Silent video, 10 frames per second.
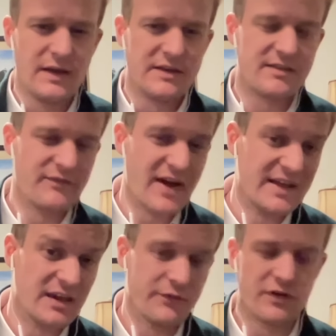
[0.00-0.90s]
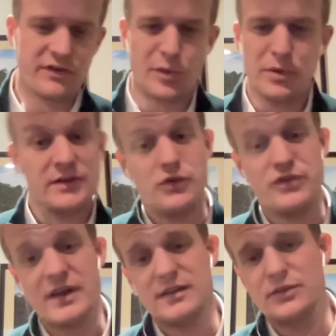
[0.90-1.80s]
Slovakia, for example, in New
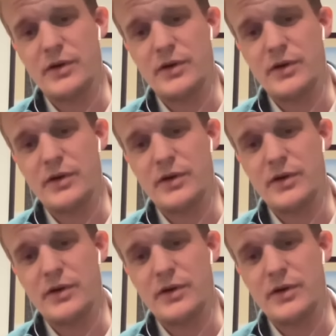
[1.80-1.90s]
Zealand,